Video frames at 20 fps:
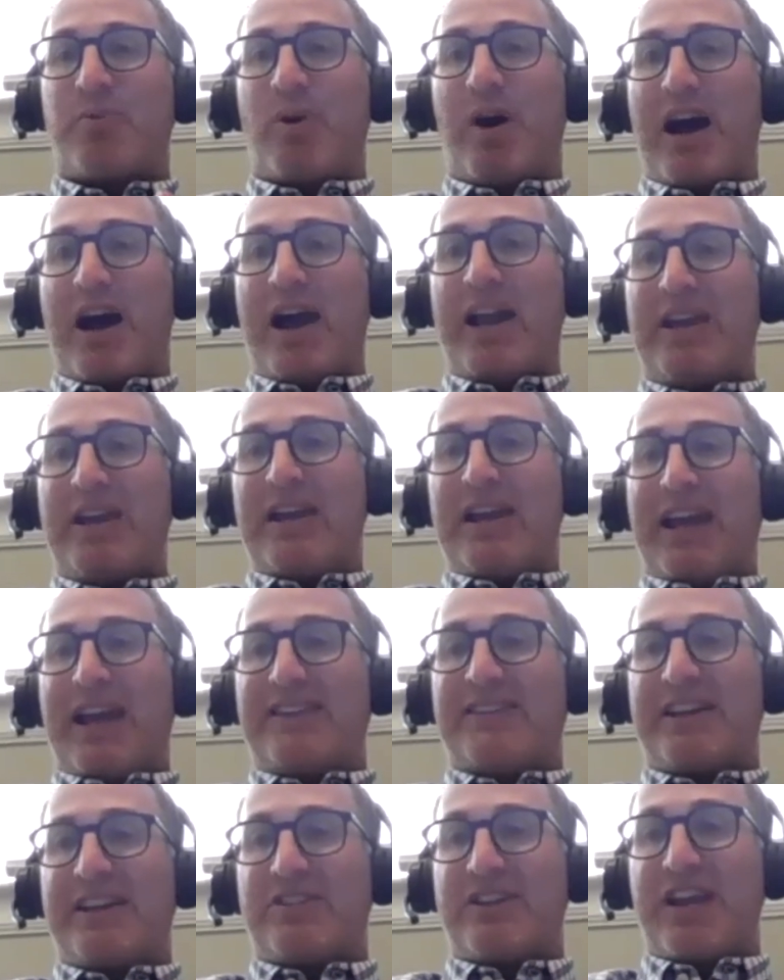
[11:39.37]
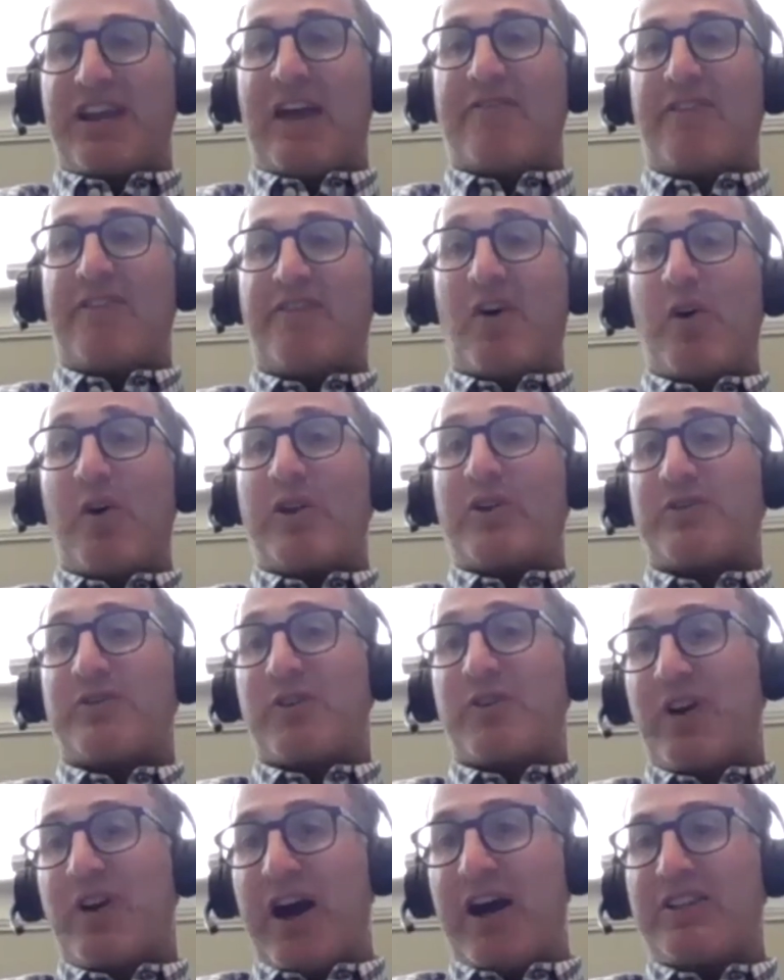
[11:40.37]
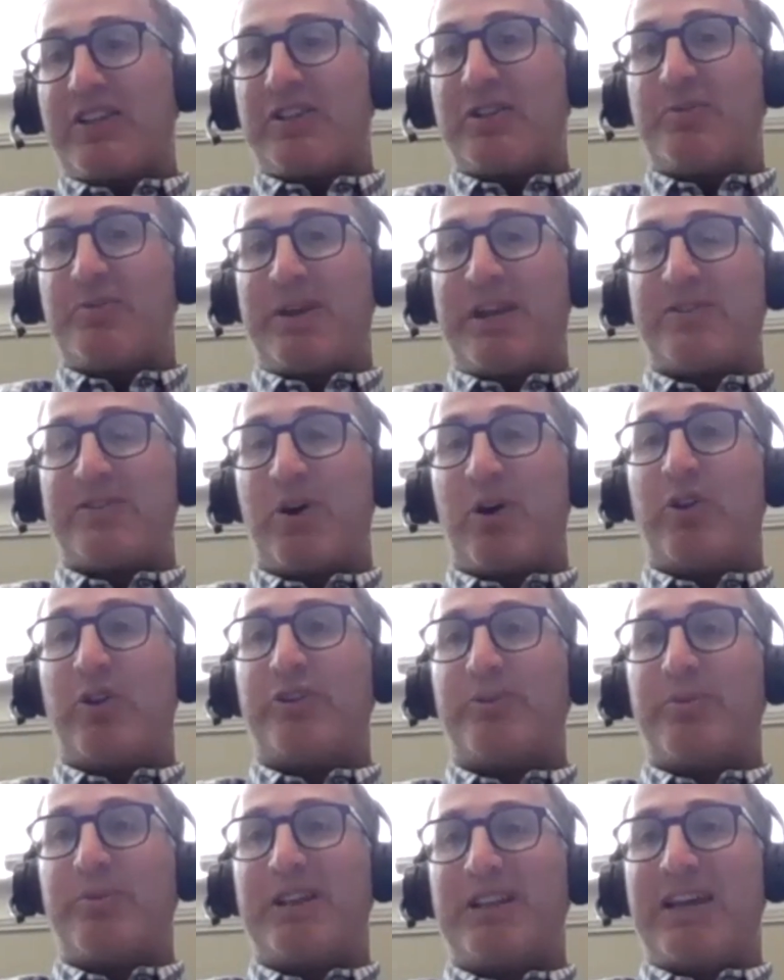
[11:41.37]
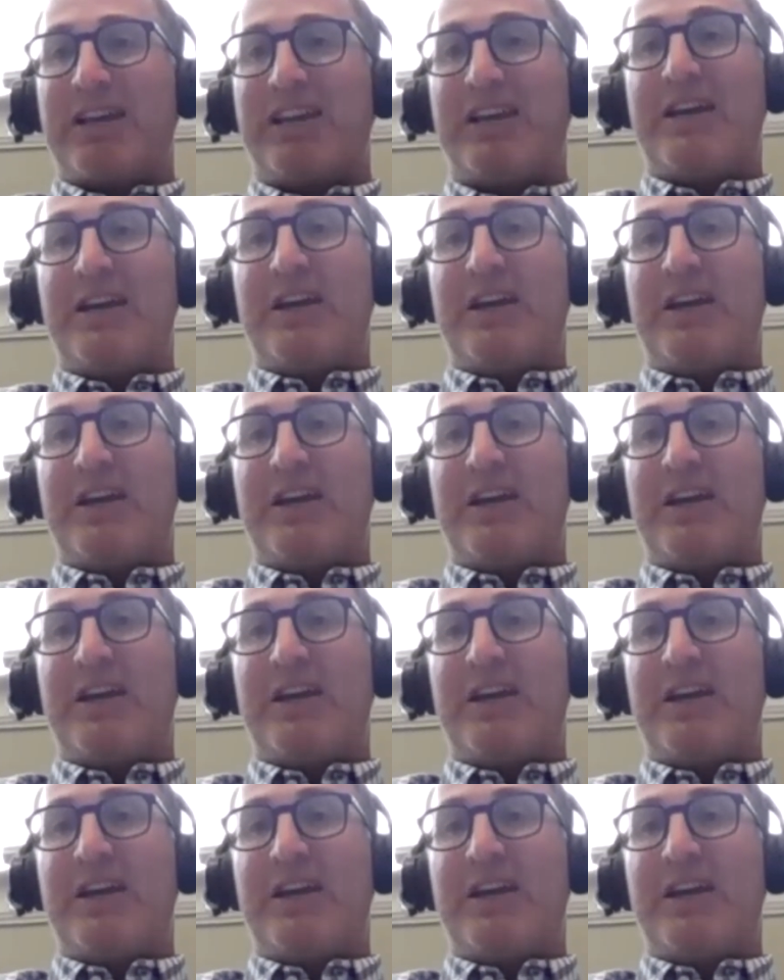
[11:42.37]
why it's such a heavy focus for us, is because ultimately